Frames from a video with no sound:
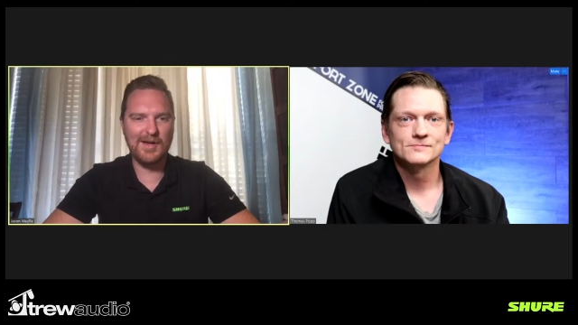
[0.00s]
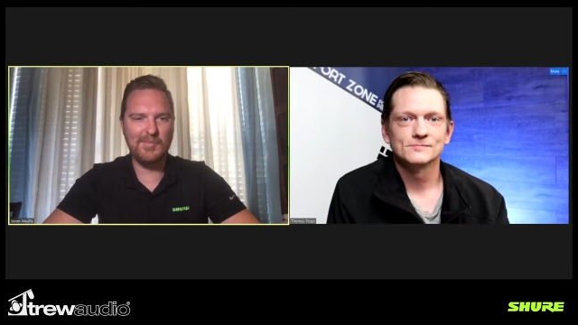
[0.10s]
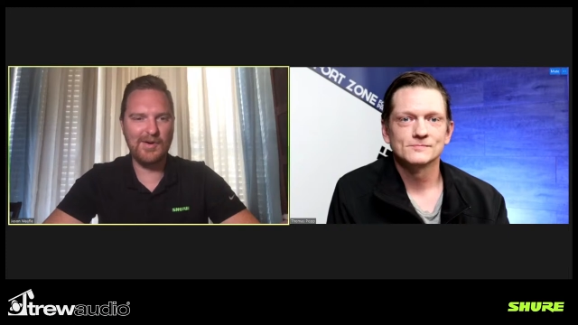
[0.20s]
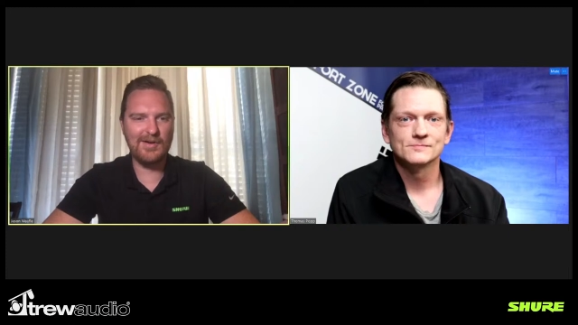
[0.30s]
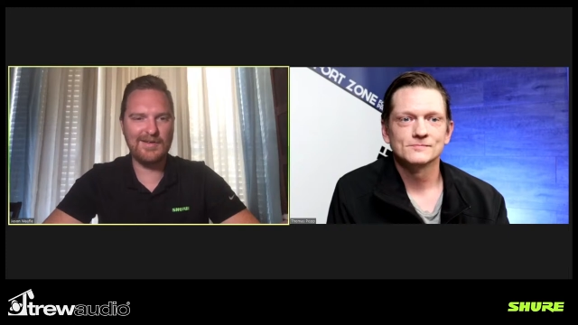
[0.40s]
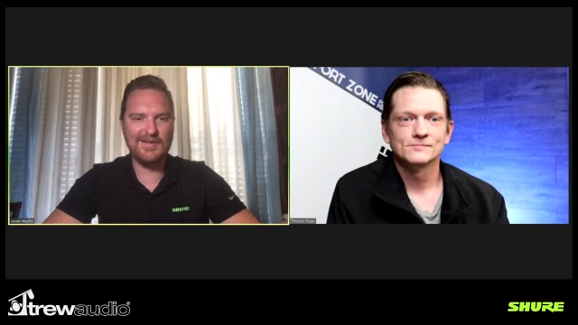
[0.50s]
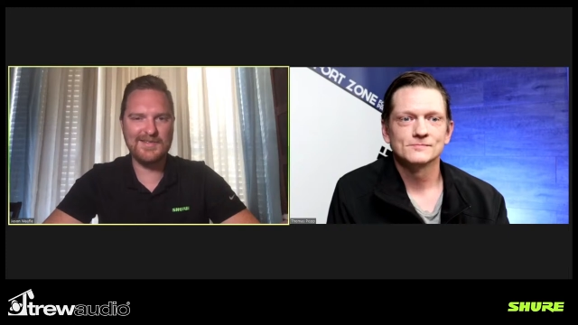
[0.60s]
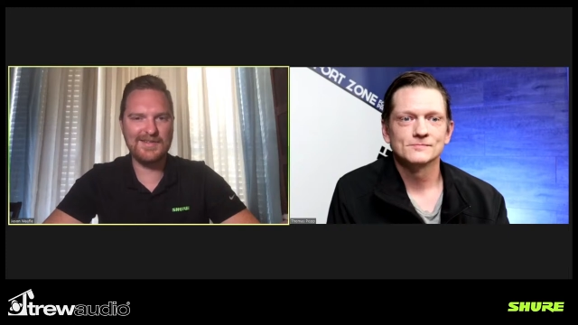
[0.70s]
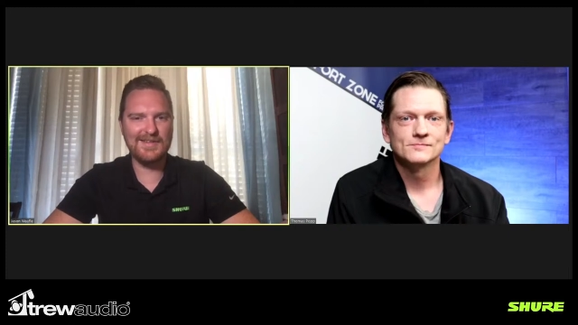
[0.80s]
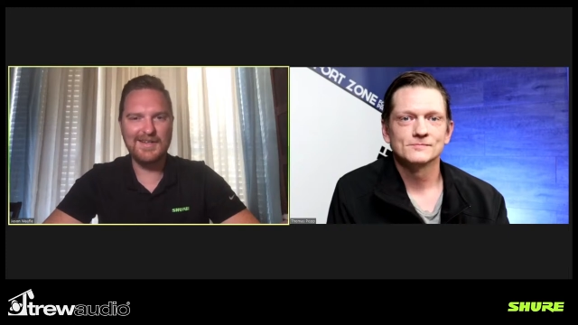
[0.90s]
Speaker 1: great partners
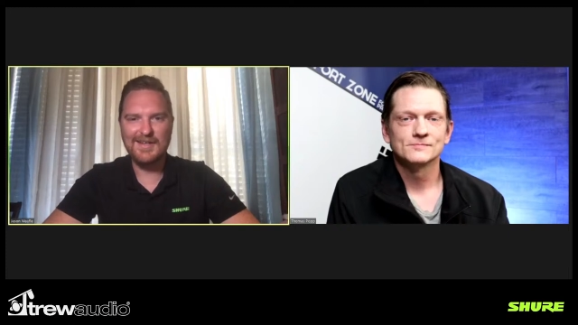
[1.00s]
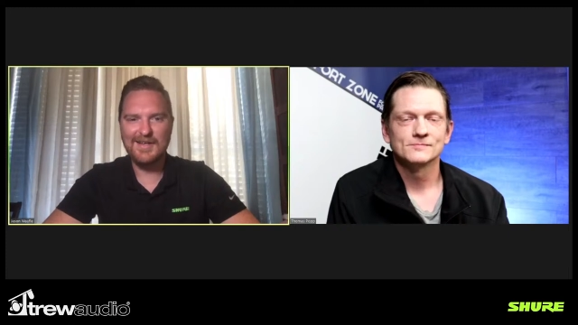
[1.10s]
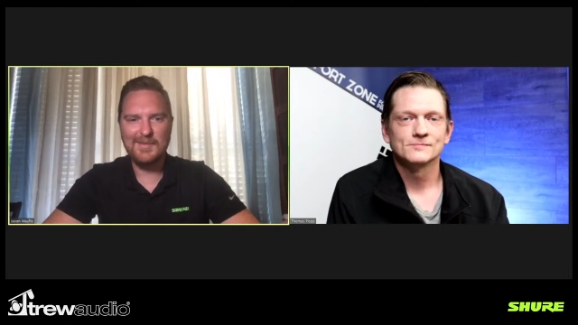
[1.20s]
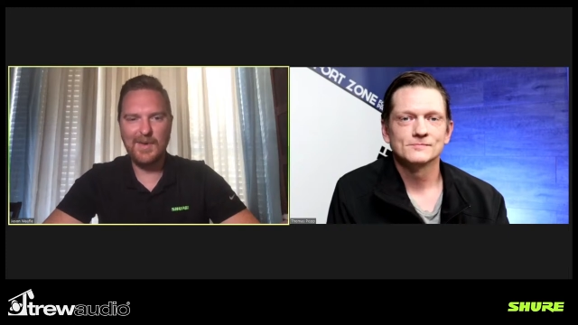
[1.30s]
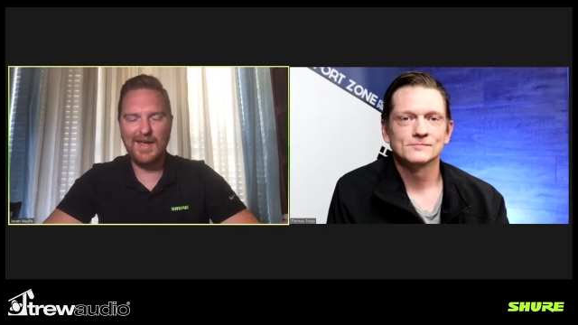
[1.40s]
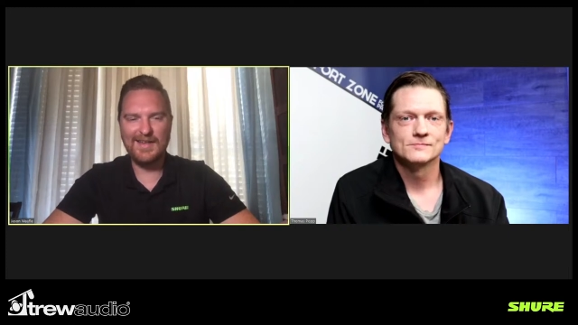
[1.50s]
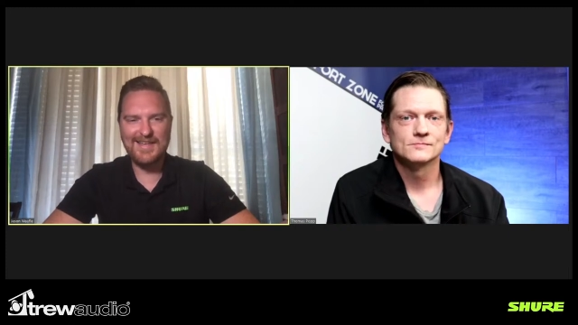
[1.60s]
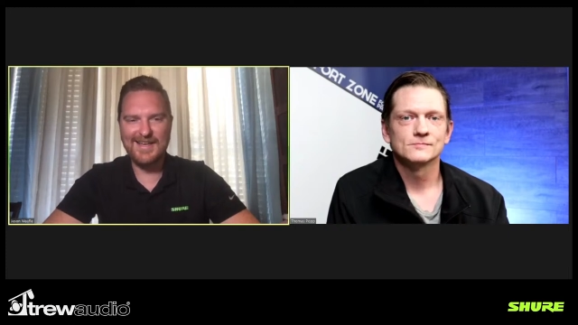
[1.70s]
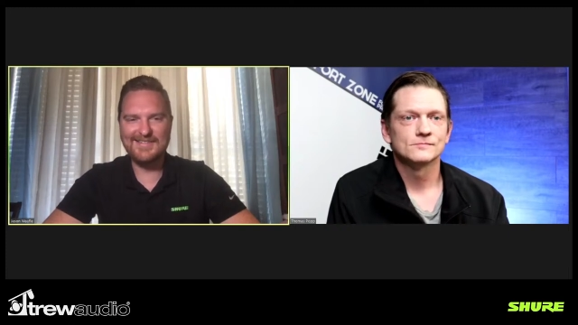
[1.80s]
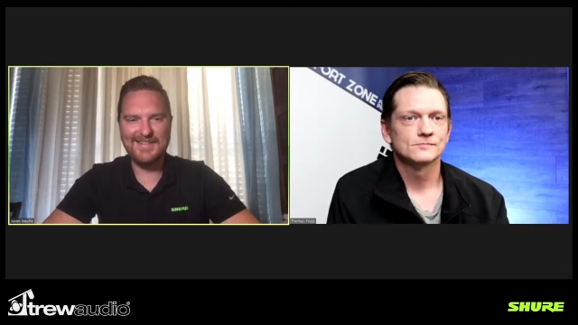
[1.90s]
in beta
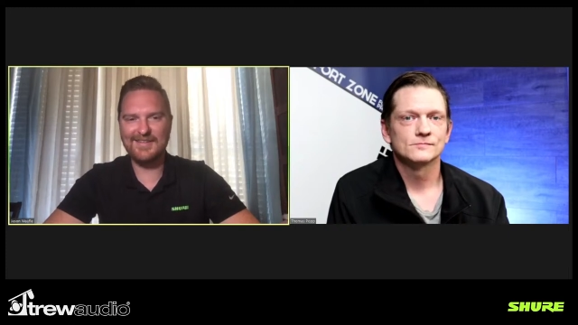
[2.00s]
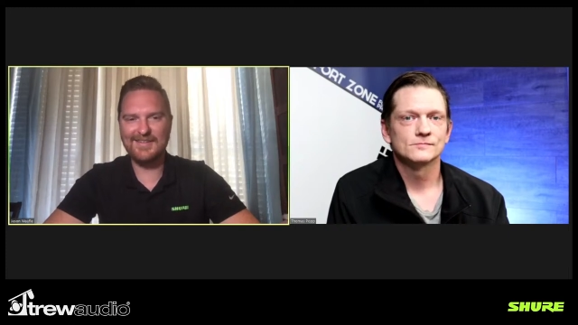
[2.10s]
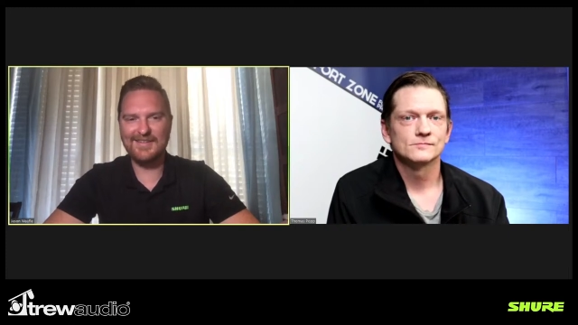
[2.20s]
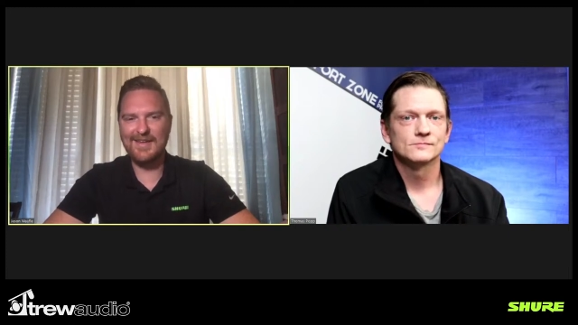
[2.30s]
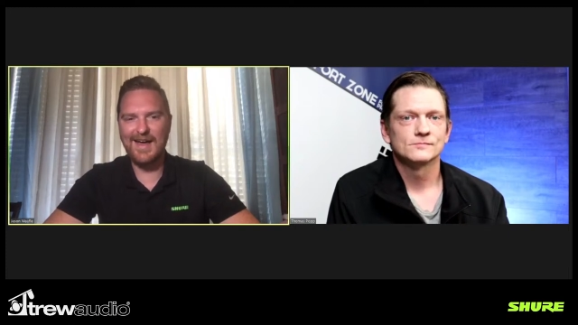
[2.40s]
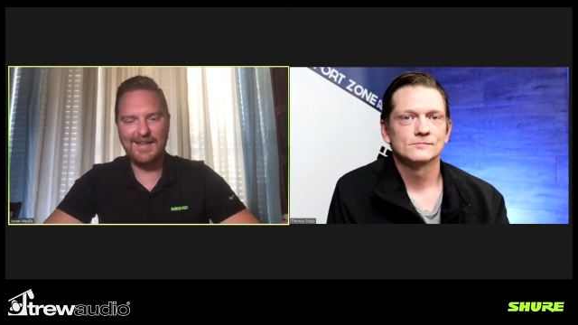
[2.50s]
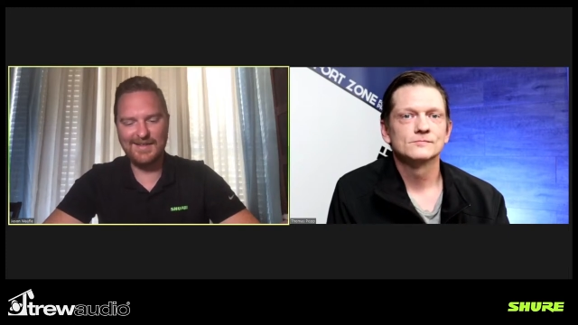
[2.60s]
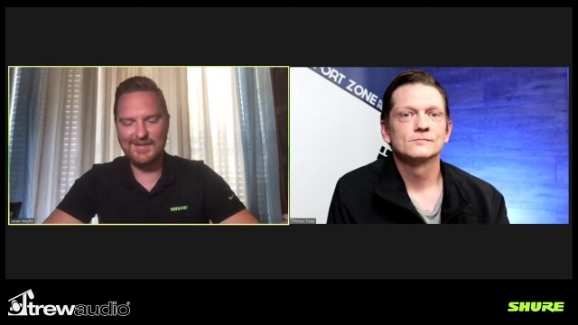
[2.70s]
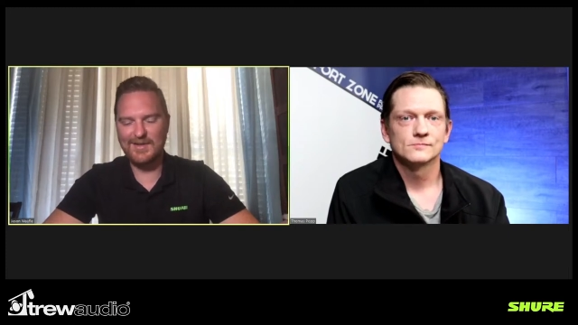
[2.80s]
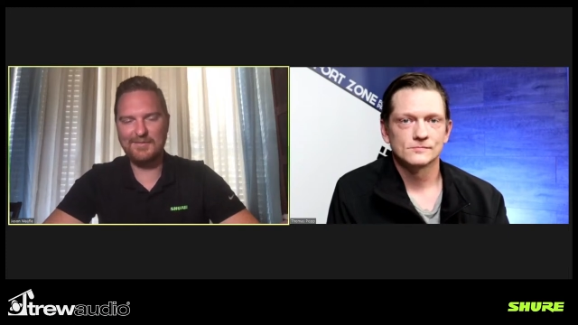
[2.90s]
testing and knowledge
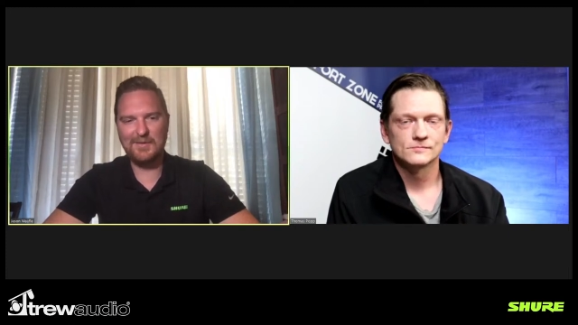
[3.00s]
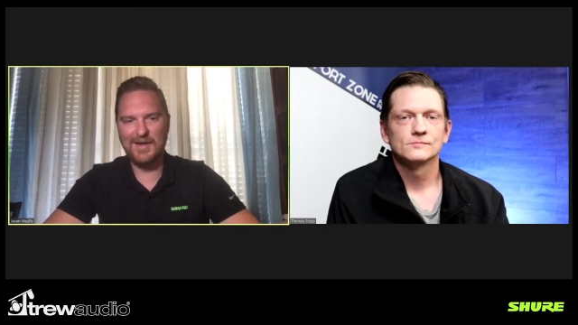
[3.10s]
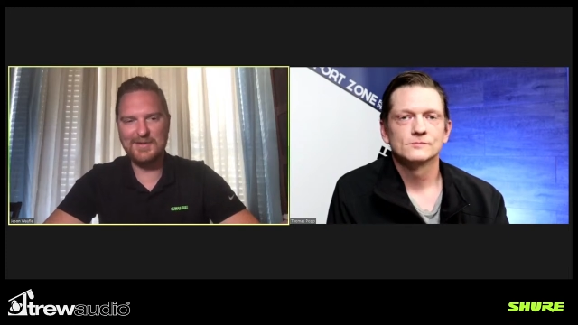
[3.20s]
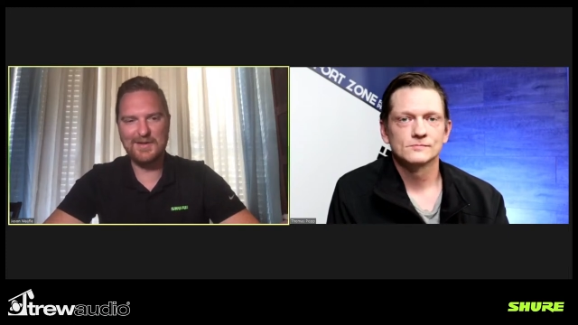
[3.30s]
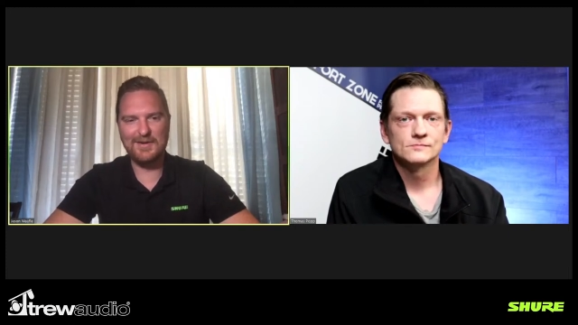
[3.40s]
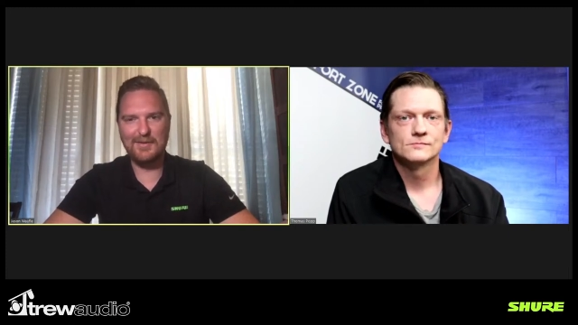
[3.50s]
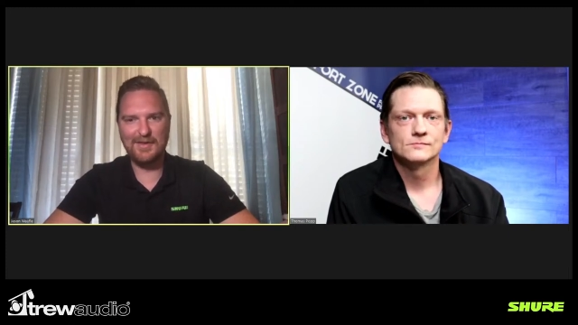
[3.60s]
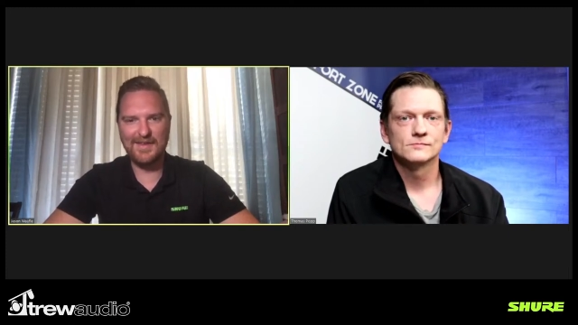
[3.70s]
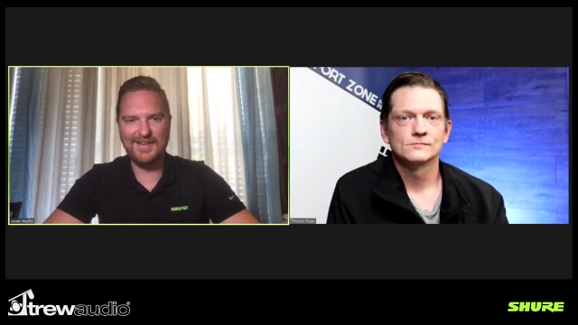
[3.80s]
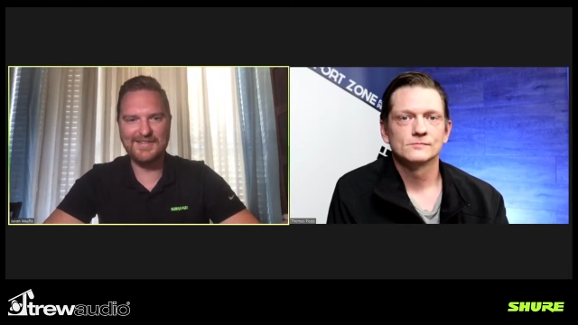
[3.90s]
and information and all the
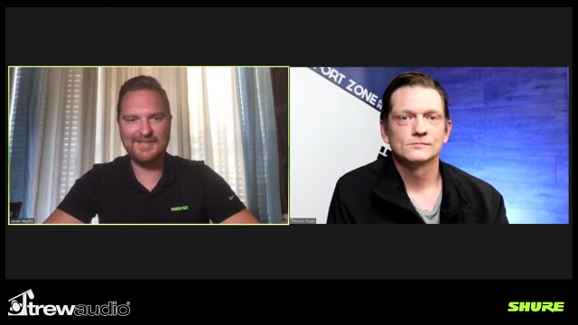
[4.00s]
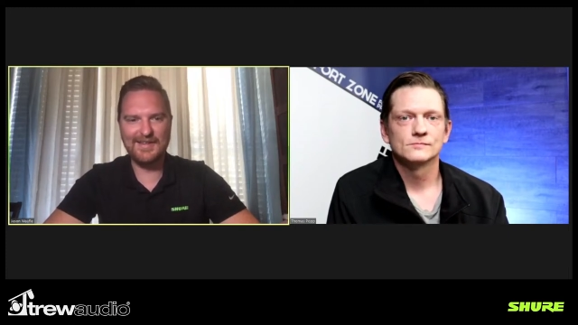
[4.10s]
things